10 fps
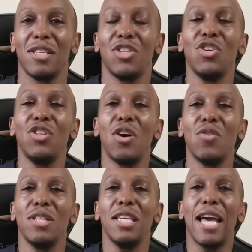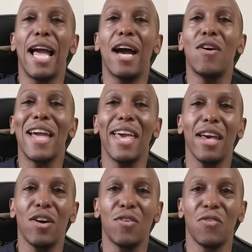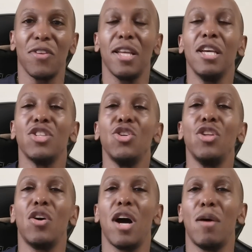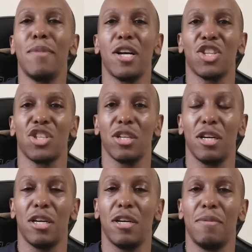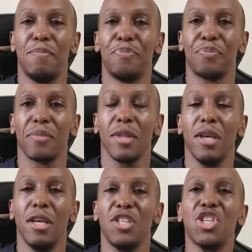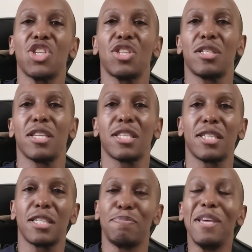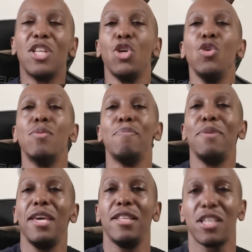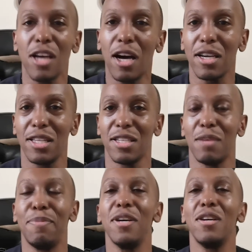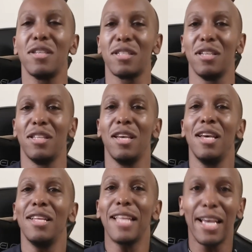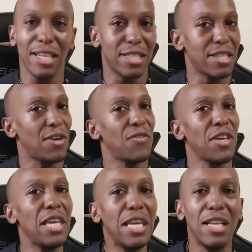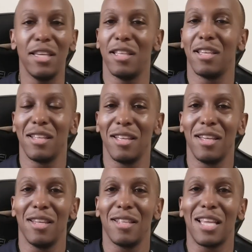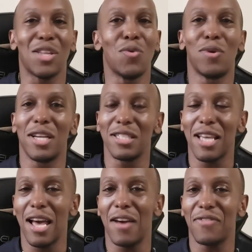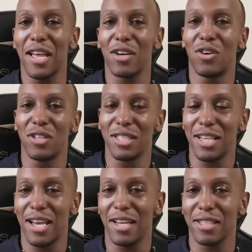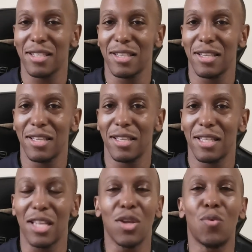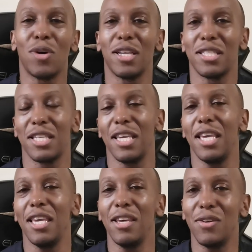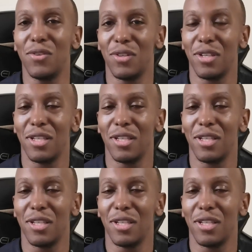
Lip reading: Do you know do you know how much just being a human being, just hugging a person, that is self-healing. They don't want us to have that contact. They don't want us to heal.